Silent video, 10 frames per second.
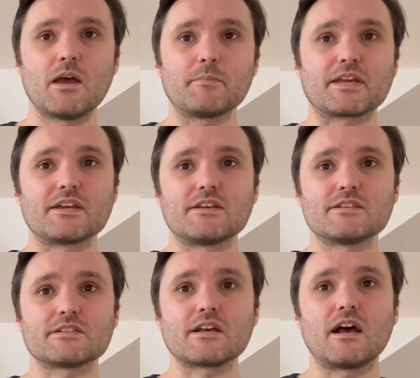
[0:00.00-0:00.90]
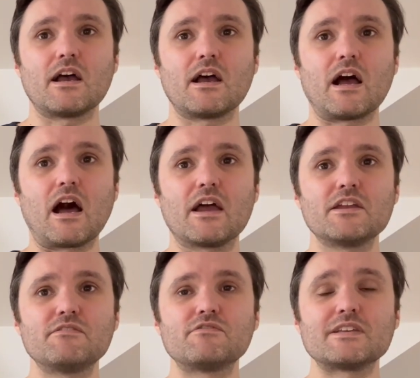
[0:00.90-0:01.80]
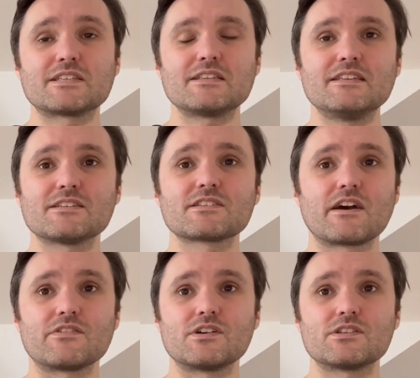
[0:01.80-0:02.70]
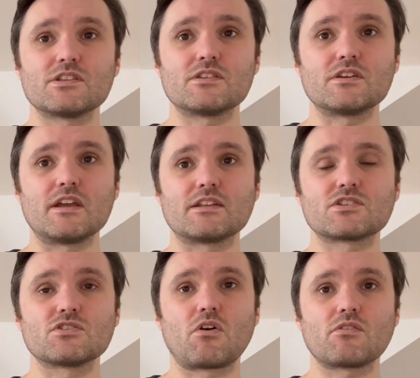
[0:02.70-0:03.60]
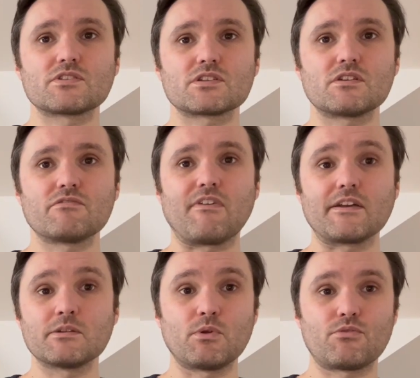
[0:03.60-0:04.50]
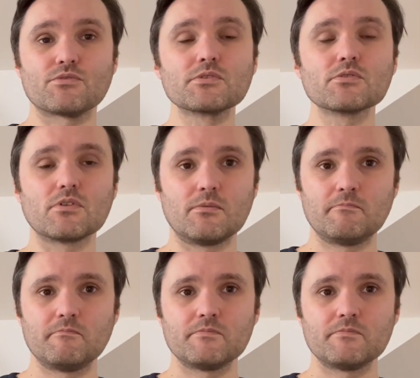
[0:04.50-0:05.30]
because I recently discovered that it's not findable through Google.